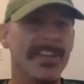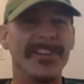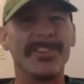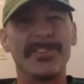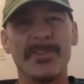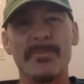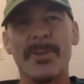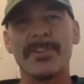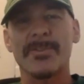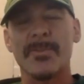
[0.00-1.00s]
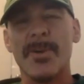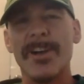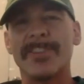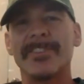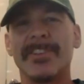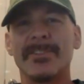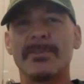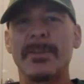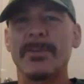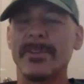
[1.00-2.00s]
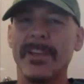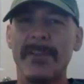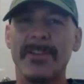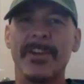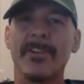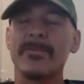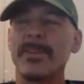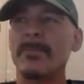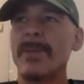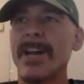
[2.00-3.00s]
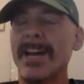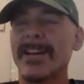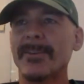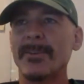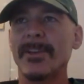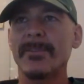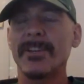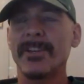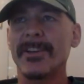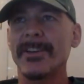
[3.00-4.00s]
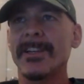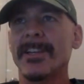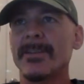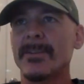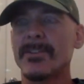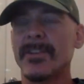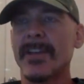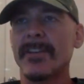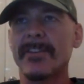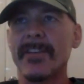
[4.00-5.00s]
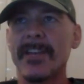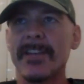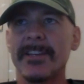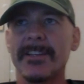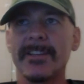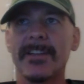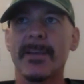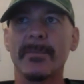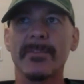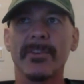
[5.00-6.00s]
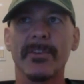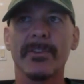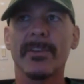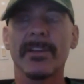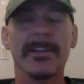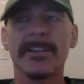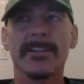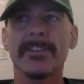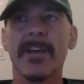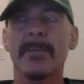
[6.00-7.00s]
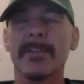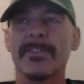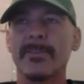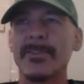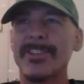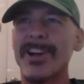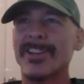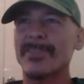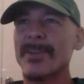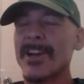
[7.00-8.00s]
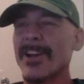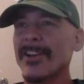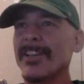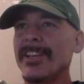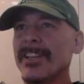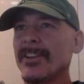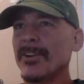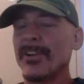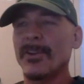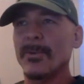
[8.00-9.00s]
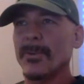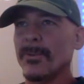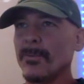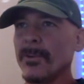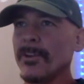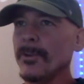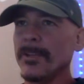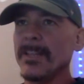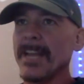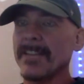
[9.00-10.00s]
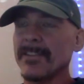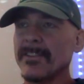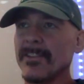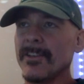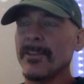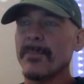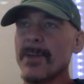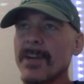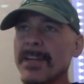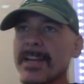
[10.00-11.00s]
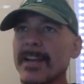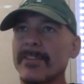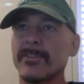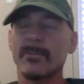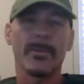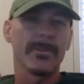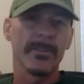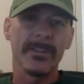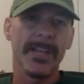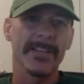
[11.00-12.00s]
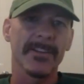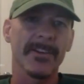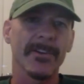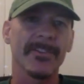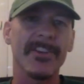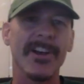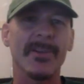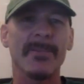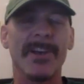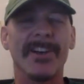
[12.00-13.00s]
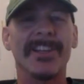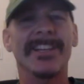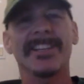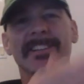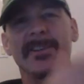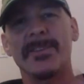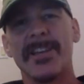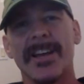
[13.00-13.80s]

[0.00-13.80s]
thank you so much for watching this week. We'd love to hear feedback. We'd love to hear what you got to say on any of the episodes, the topics that we talked about, or hear who you'd like to see on the podcast, or what you'd like to hear us talk about. Love you